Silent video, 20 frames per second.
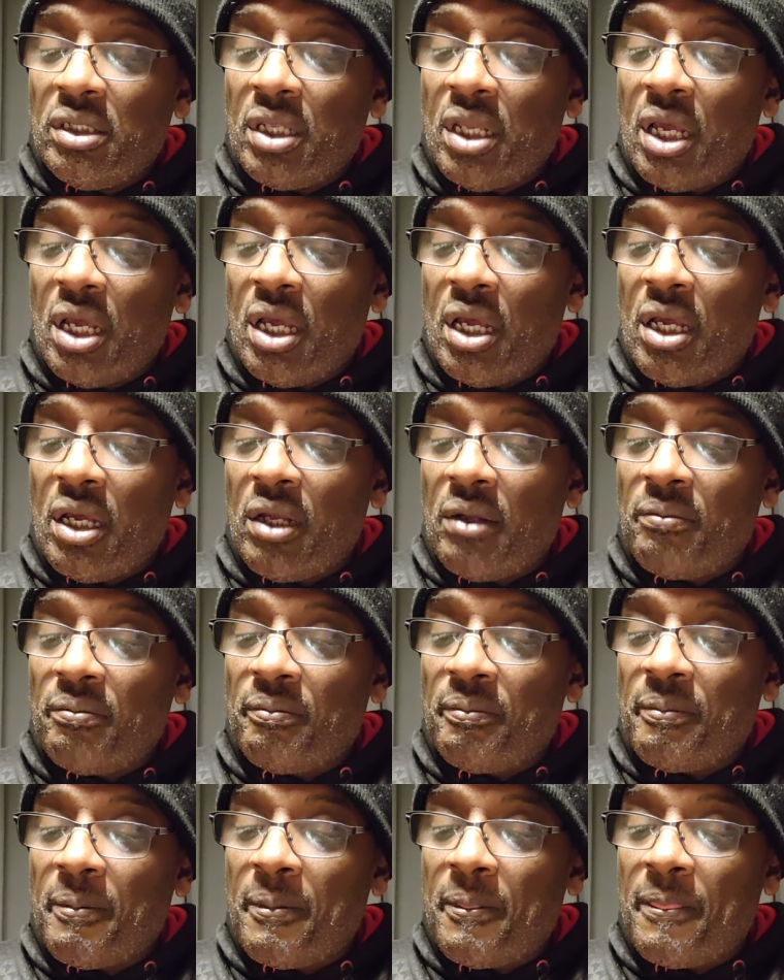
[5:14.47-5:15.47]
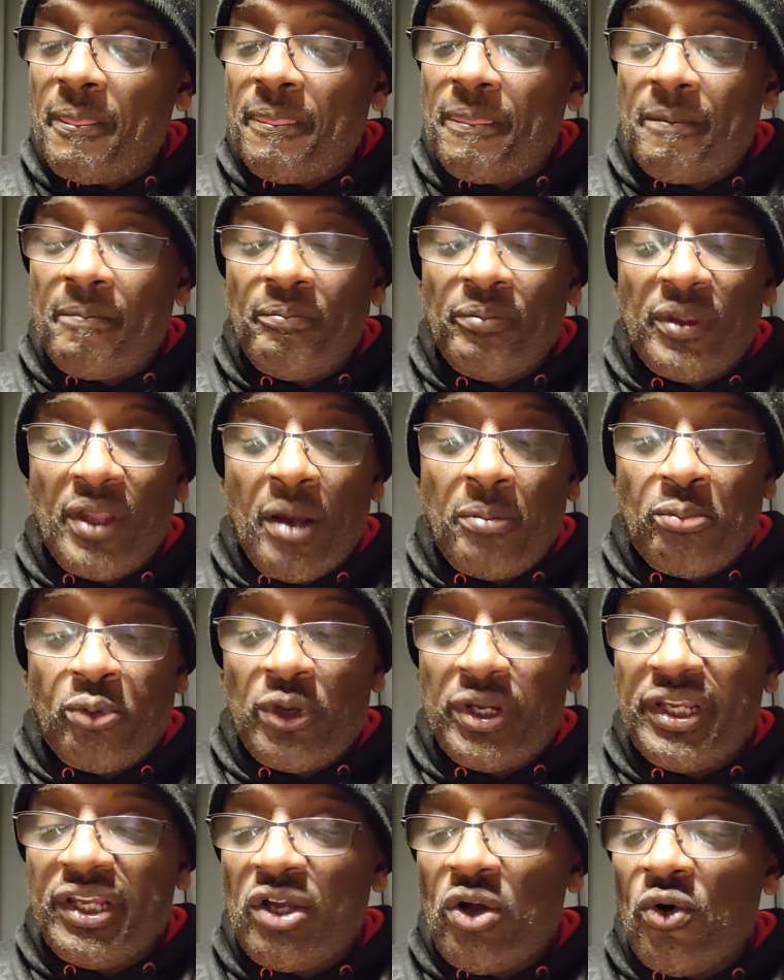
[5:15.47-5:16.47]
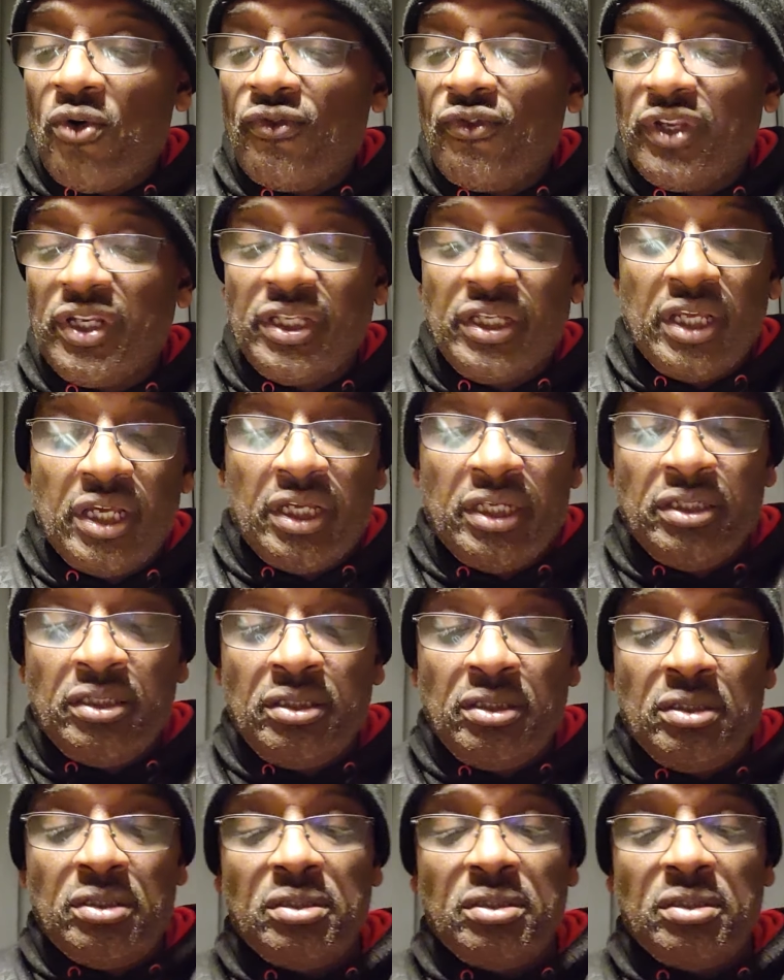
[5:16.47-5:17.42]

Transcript: uh, a pre-COVID gun,